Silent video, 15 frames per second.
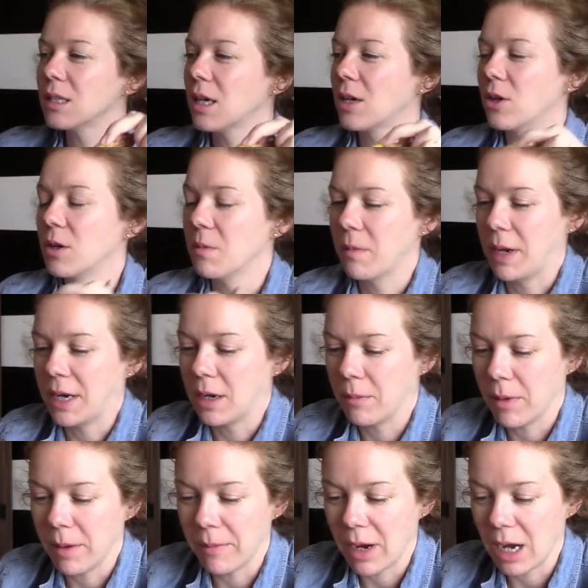I couldn't make up
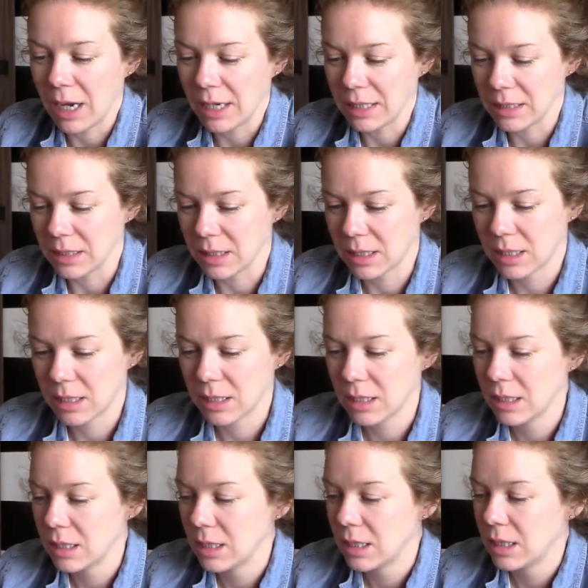my mind,
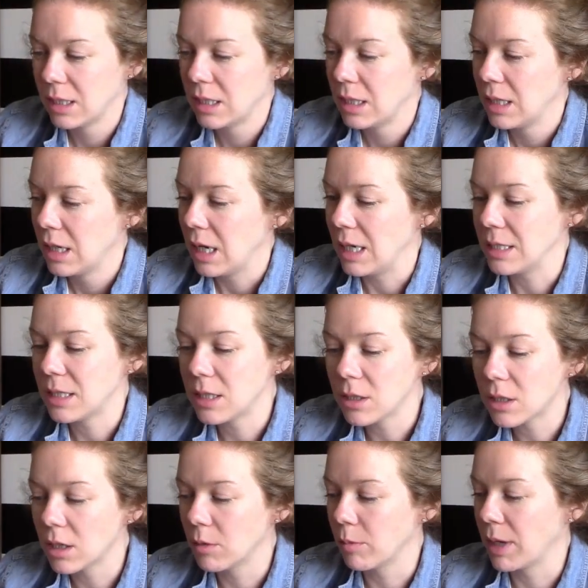I still
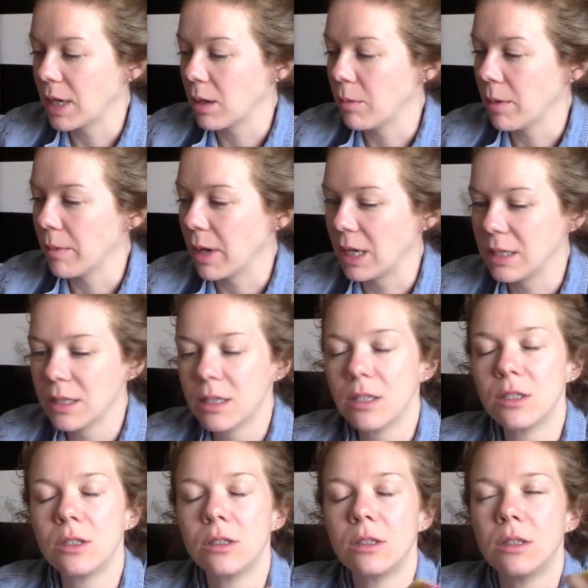couldn't make up my
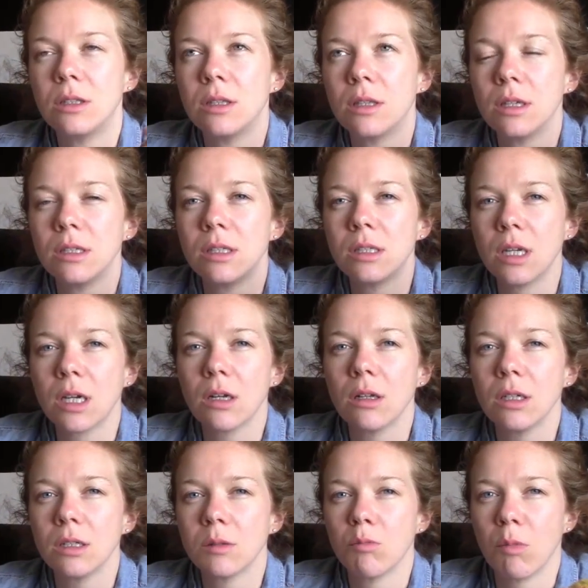mind. The single
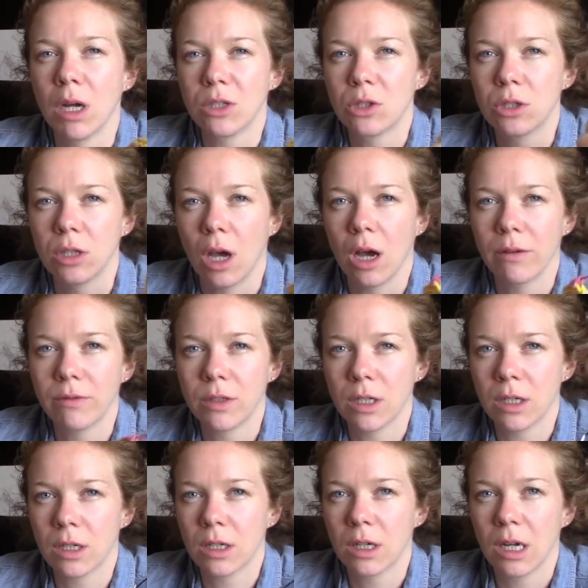is much
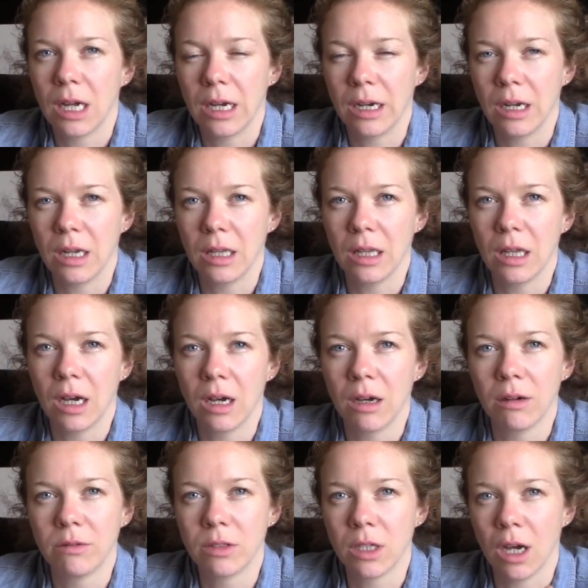softer, and I
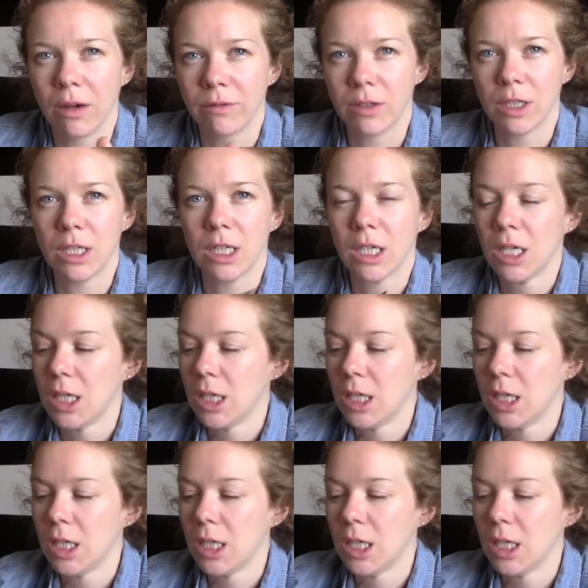love softer.